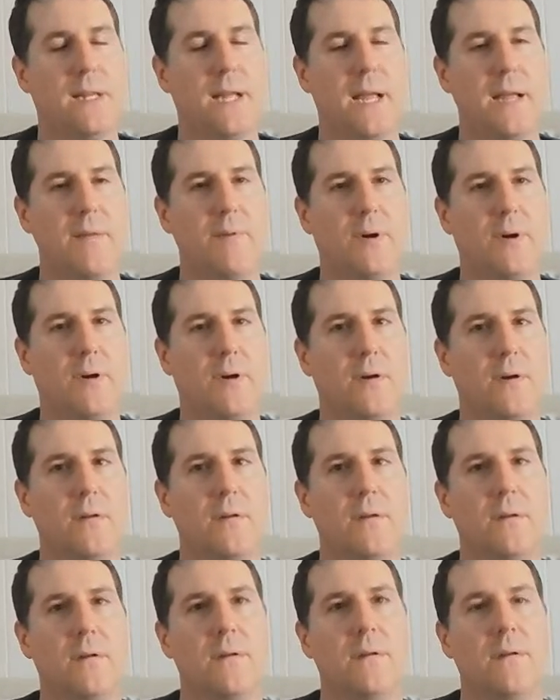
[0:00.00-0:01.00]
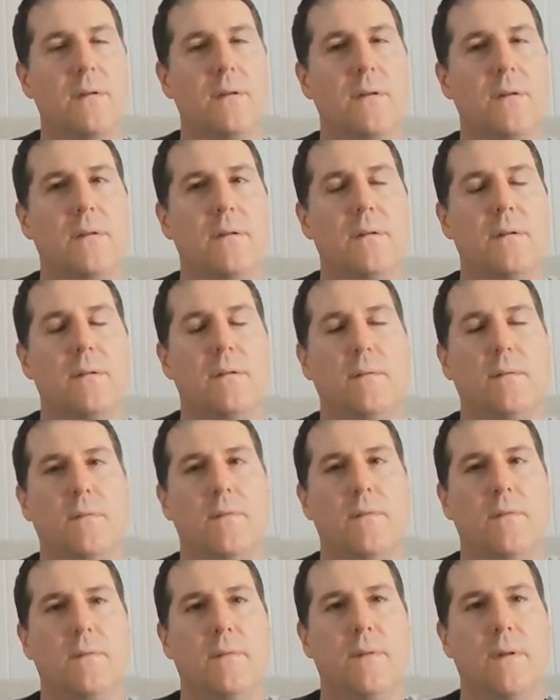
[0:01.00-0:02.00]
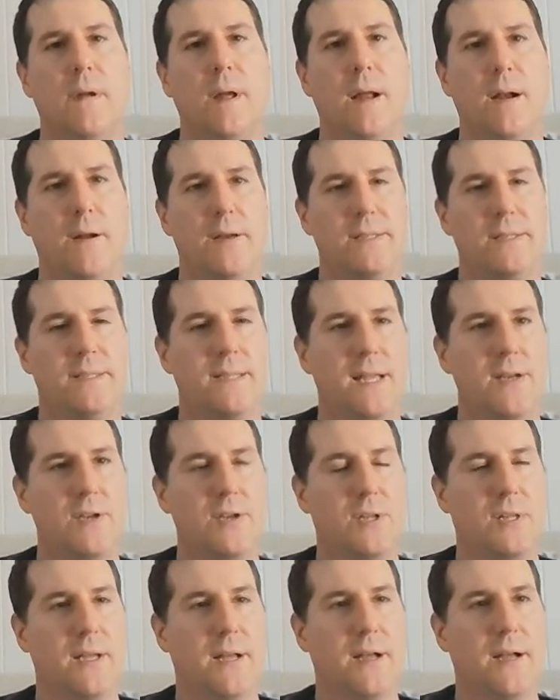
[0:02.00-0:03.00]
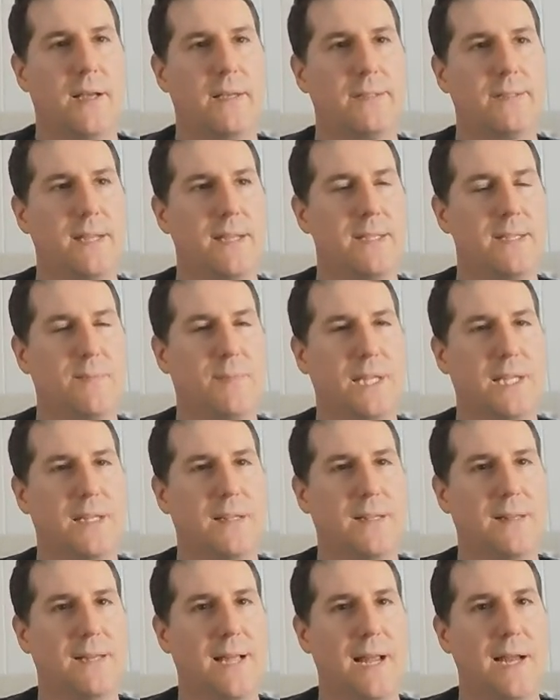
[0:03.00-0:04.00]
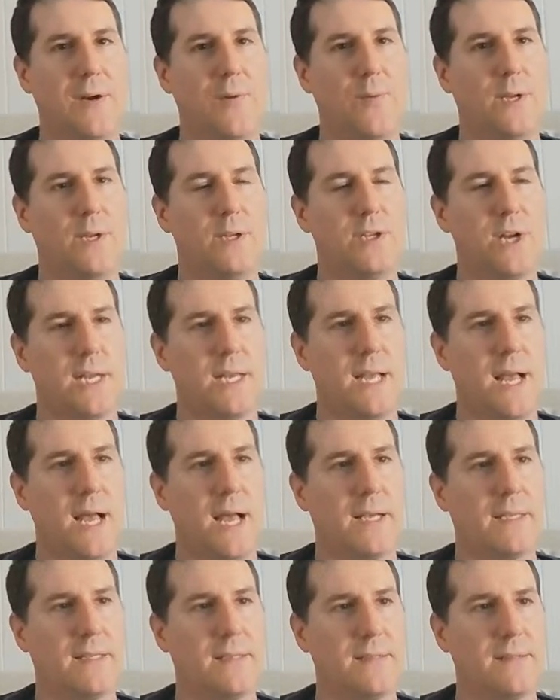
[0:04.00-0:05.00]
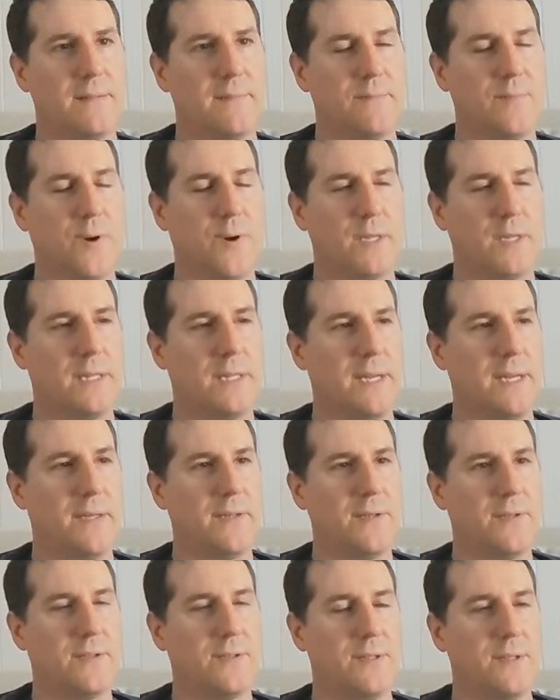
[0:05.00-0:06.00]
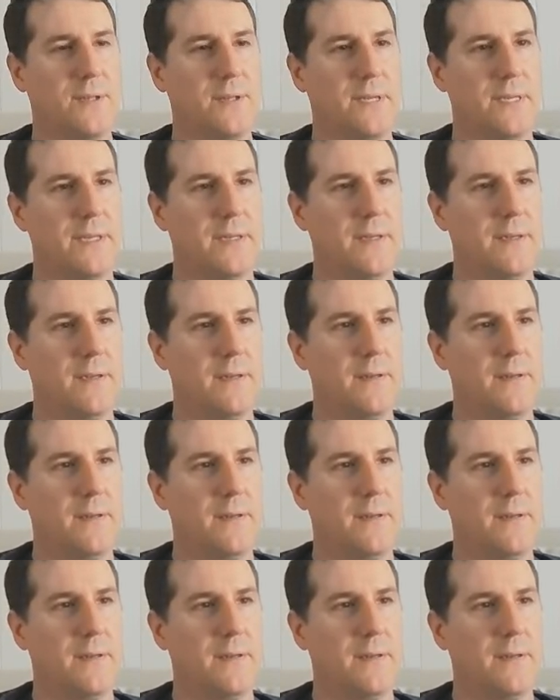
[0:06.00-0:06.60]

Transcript: labor and ostensibly language, I guess, broadly understood.